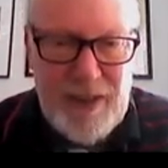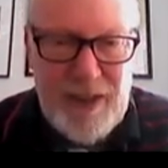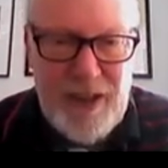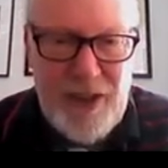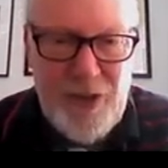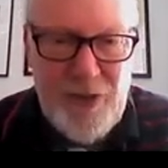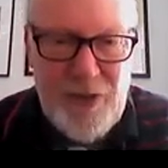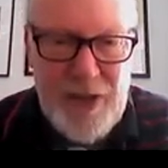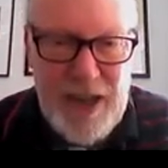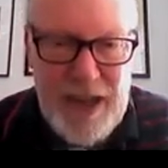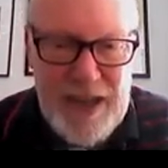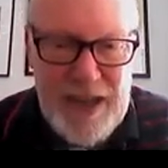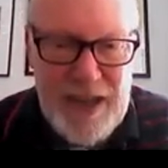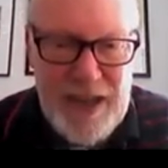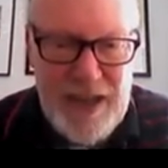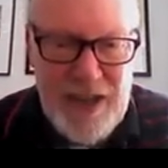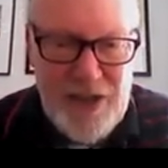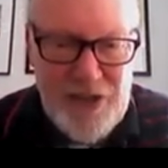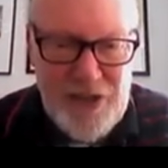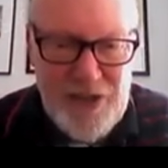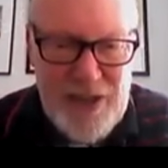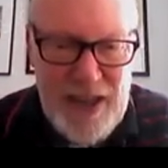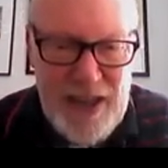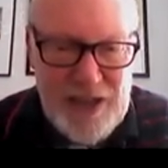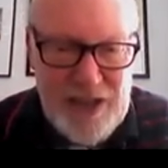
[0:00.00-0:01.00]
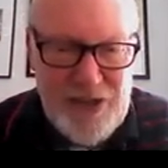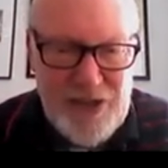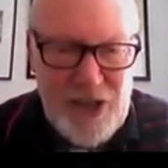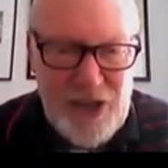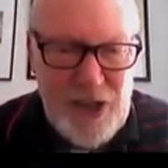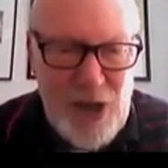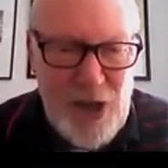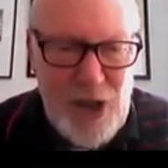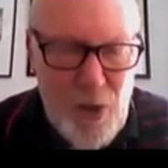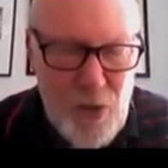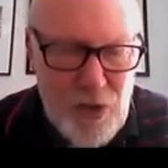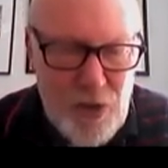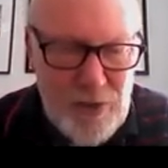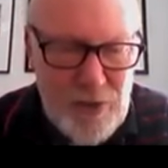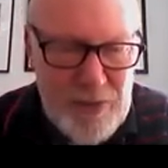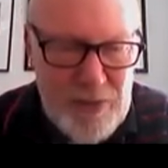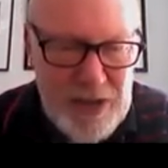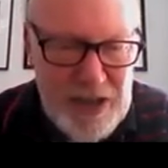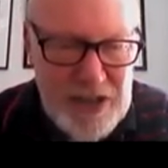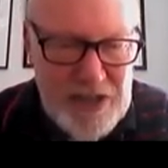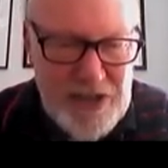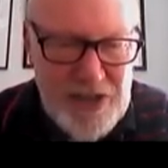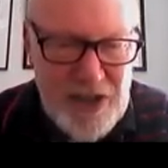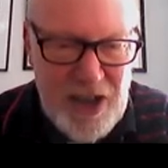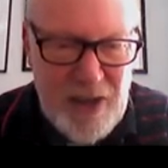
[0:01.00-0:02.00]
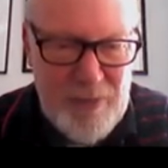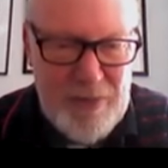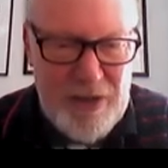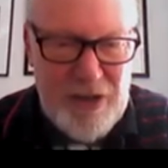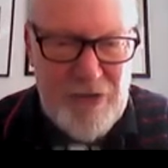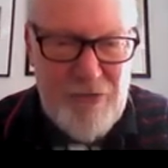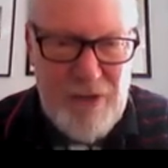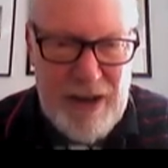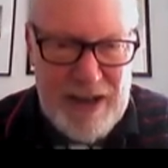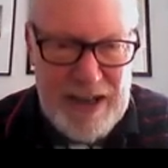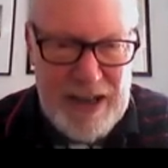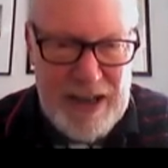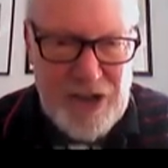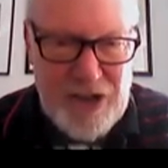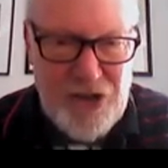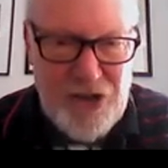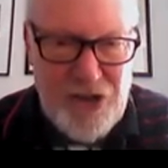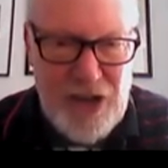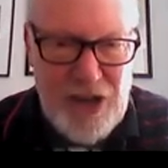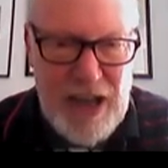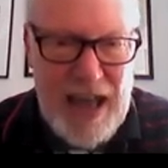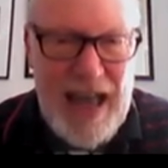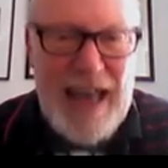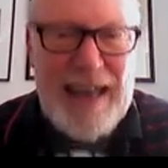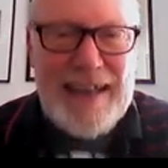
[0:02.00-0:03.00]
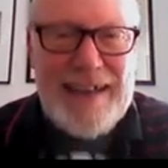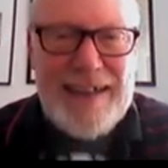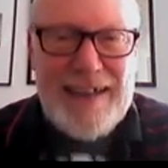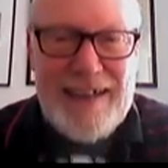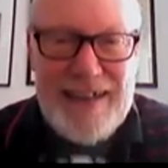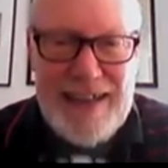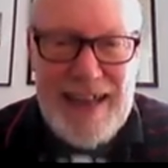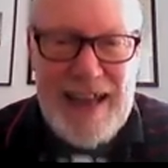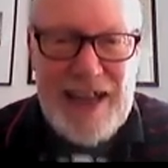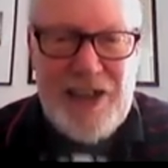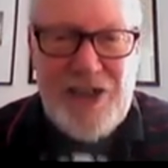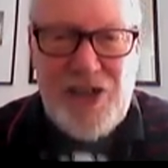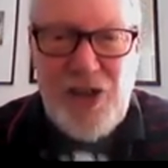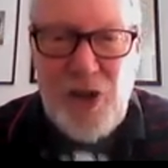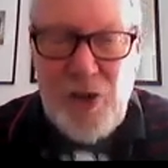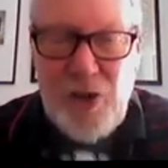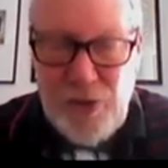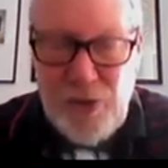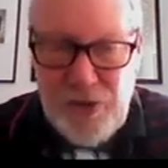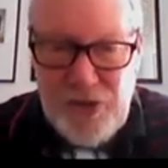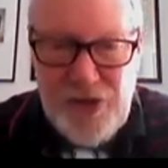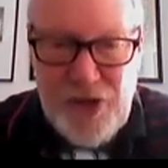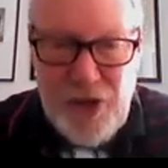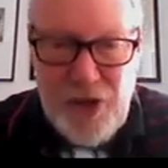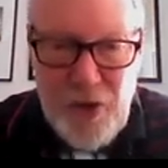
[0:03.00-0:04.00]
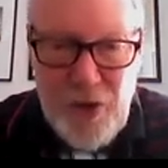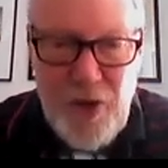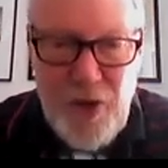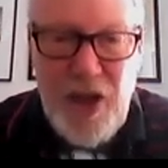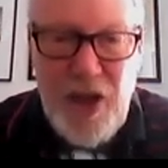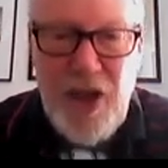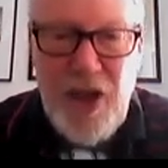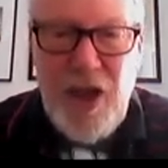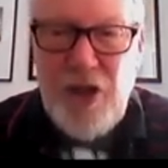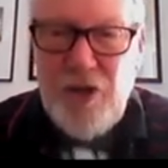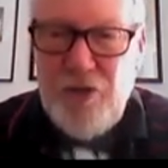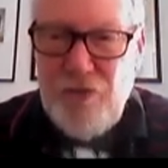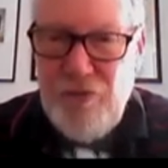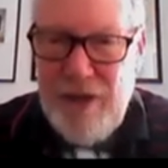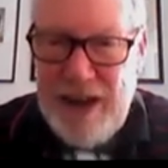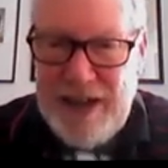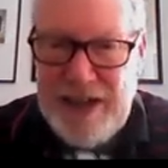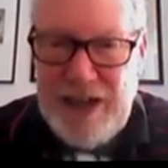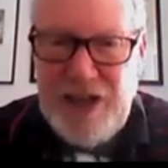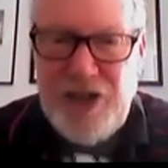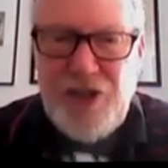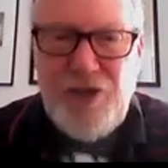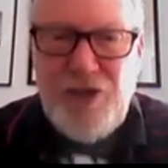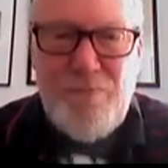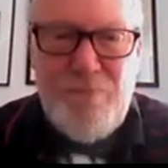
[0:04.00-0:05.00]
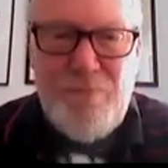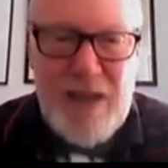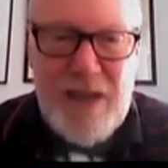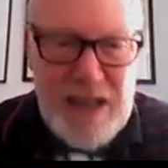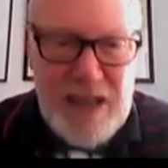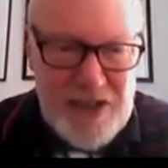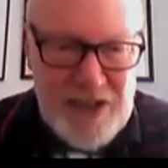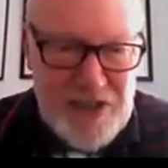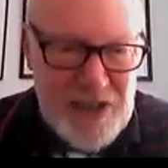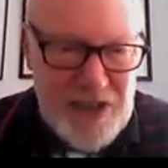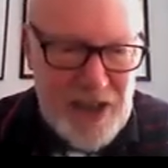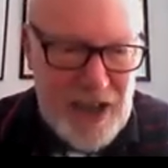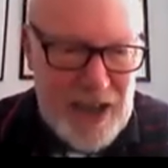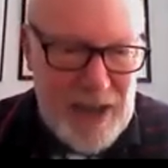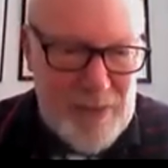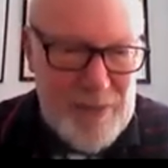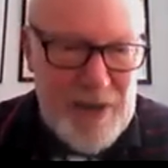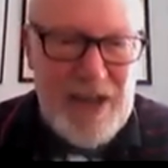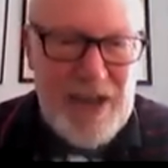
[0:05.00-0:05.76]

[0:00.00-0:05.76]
Okay, so that's the local mean time in Greenwich, and it's also Greenwich Mean Time.